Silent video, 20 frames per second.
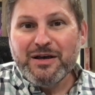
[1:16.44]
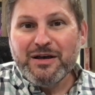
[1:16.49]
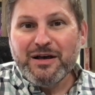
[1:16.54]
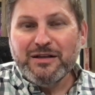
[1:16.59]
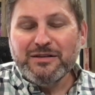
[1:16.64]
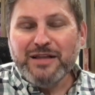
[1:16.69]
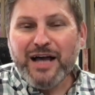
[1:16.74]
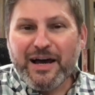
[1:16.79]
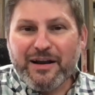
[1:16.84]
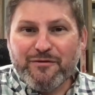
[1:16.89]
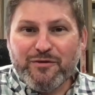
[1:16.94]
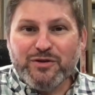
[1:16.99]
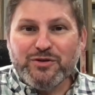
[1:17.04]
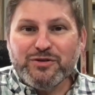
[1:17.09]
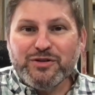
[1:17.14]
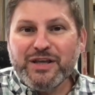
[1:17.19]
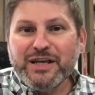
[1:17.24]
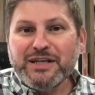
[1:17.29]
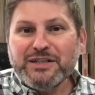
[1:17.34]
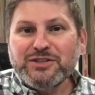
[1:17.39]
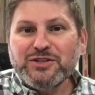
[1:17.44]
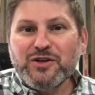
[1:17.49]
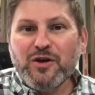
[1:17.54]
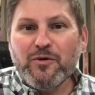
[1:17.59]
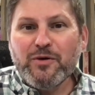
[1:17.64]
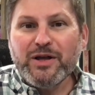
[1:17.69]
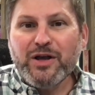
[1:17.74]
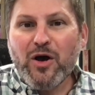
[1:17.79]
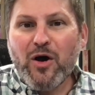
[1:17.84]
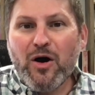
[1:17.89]
A lot of other things
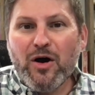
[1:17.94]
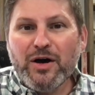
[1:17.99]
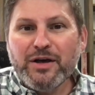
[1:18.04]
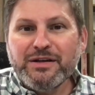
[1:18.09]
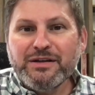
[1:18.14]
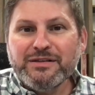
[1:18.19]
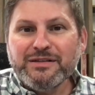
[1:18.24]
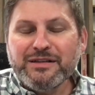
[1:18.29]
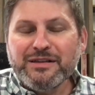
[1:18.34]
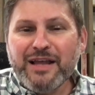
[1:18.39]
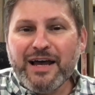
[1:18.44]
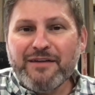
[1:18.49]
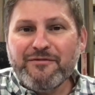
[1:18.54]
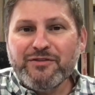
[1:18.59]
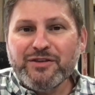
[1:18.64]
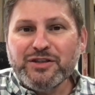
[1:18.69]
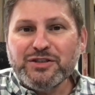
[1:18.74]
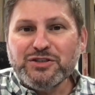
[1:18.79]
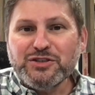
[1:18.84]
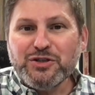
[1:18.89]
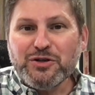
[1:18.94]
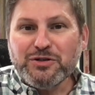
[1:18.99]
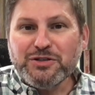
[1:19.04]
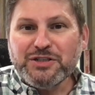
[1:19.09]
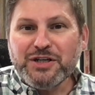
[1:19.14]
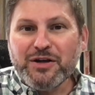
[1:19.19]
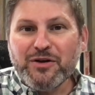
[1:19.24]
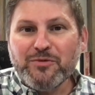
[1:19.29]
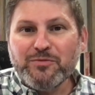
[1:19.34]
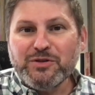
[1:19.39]
going on in the life of the
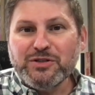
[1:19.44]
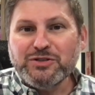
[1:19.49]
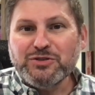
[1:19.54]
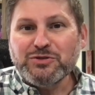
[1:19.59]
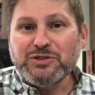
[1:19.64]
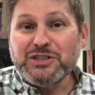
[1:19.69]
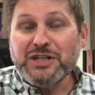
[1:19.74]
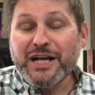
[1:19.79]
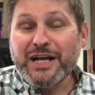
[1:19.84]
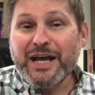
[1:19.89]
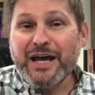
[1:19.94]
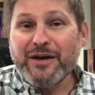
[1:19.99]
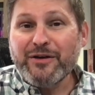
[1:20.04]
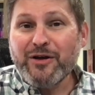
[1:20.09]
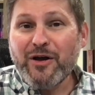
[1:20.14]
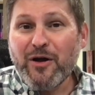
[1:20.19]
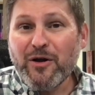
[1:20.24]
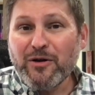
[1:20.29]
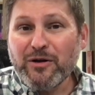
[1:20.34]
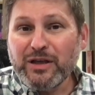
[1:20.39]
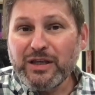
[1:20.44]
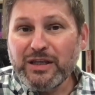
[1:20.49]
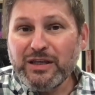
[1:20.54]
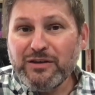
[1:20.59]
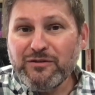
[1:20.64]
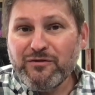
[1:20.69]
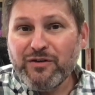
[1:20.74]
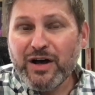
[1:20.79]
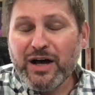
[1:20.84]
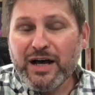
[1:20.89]
church. I hope that you'll check out our
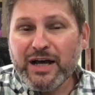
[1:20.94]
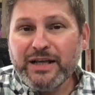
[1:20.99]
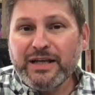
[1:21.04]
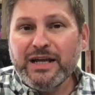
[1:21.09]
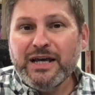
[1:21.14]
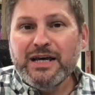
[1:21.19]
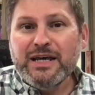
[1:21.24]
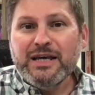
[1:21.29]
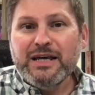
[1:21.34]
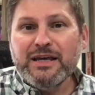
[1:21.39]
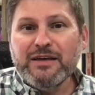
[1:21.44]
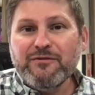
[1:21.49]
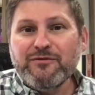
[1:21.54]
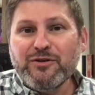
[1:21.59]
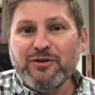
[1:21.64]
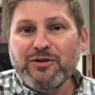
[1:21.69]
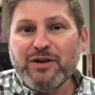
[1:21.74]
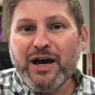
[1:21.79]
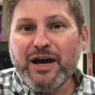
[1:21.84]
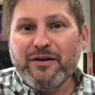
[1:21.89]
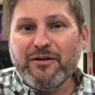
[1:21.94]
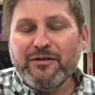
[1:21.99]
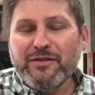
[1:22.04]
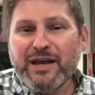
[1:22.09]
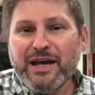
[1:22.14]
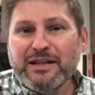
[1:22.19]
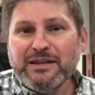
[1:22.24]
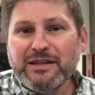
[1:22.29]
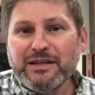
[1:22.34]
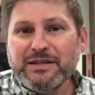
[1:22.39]
eVine. If you're not on
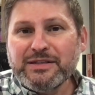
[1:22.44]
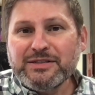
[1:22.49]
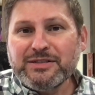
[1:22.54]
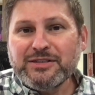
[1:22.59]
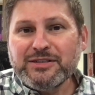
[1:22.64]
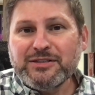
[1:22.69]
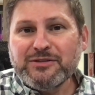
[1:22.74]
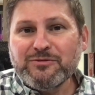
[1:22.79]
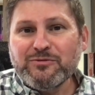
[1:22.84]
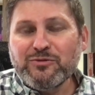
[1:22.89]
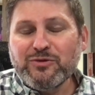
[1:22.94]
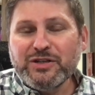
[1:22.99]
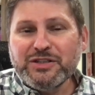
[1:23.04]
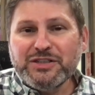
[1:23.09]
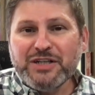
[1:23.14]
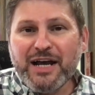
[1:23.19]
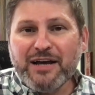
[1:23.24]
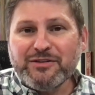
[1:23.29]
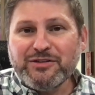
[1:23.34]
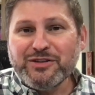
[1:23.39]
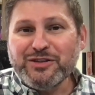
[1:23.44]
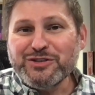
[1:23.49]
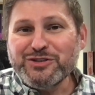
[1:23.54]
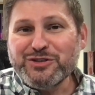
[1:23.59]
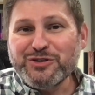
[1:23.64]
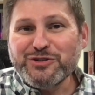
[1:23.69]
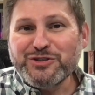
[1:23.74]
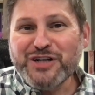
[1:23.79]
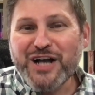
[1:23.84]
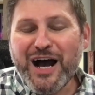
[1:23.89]
that list, reach out to the
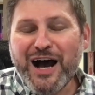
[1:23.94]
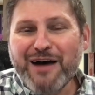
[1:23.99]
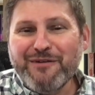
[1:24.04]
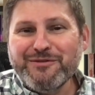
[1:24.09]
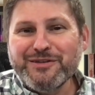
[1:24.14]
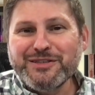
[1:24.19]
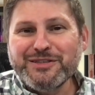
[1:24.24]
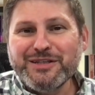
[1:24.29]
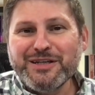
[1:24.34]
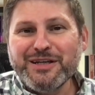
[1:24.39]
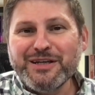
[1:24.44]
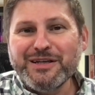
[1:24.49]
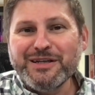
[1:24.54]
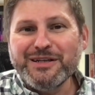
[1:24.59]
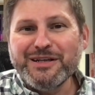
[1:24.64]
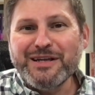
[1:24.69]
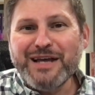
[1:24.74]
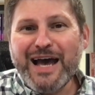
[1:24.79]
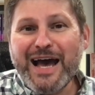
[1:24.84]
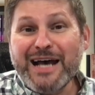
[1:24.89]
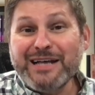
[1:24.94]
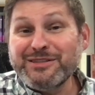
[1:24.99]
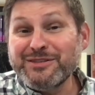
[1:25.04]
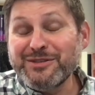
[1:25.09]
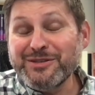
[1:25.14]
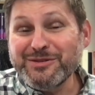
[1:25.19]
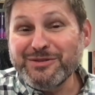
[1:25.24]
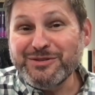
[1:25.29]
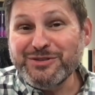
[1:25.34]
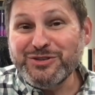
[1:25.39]
church office and ask
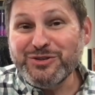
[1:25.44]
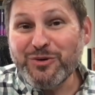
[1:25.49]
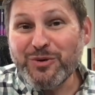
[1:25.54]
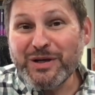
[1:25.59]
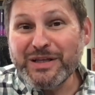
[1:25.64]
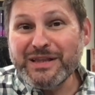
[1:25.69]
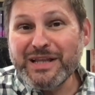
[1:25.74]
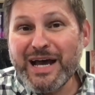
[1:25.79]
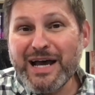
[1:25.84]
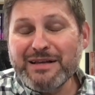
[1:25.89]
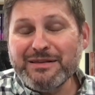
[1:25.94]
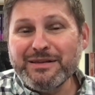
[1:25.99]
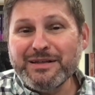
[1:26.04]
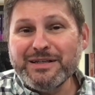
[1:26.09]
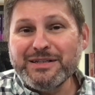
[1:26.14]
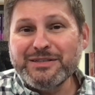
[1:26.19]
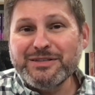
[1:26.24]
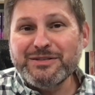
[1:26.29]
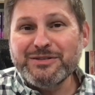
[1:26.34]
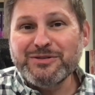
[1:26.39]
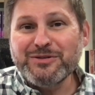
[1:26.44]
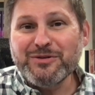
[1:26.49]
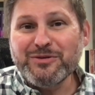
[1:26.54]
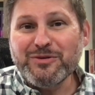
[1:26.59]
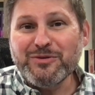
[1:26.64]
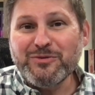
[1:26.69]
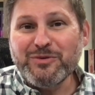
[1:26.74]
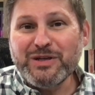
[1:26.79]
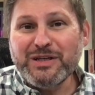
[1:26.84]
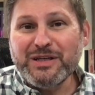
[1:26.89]
to join that list so
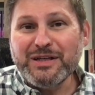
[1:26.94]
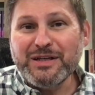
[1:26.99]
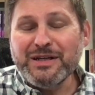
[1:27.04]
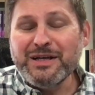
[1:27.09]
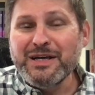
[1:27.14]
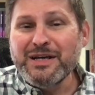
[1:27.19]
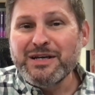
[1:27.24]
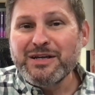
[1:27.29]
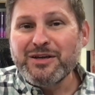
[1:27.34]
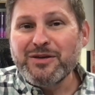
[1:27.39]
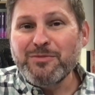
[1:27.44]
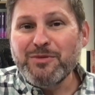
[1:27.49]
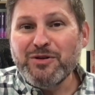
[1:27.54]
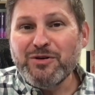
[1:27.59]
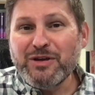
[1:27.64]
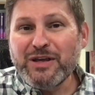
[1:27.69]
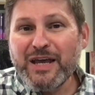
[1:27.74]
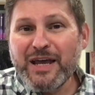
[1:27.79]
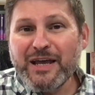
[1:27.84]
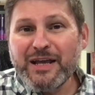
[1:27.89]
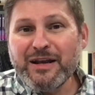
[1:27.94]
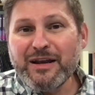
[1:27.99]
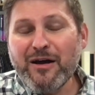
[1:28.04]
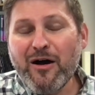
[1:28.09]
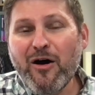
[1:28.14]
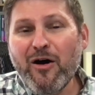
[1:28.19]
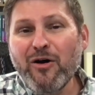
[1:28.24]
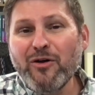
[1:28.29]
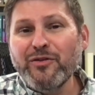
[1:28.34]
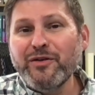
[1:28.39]
that we can communicate
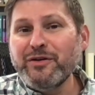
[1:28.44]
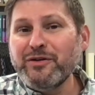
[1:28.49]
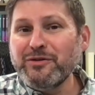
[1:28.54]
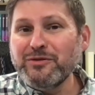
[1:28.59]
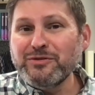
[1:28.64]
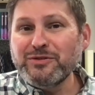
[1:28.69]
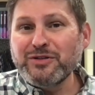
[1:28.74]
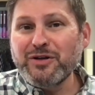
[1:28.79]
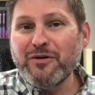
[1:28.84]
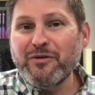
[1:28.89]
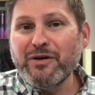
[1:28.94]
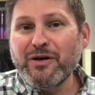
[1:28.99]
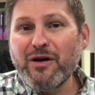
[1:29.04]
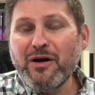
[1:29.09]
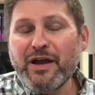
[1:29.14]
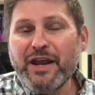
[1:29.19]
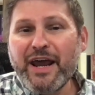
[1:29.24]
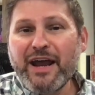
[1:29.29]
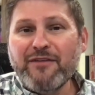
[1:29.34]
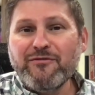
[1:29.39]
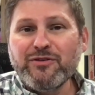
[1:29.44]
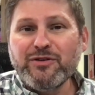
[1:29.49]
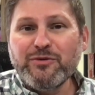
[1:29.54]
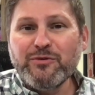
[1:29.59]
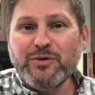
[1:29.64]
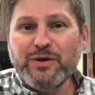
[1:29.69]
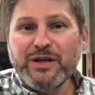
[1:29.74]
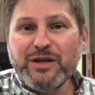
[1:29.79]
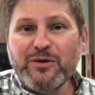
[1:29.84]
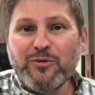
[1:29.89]
all the news going on every
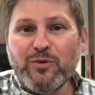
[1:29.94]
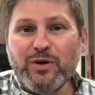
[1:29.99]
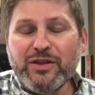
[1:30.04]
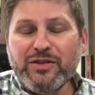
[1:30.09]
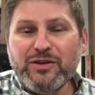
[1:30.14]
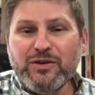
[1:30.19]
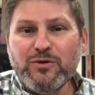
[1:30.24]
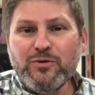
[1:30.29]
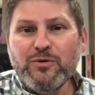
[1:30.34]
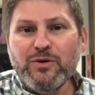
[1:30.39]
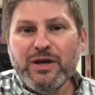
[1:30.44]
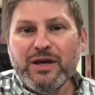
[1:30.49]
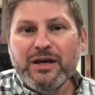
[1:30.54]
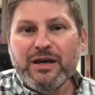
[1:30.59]
week with you.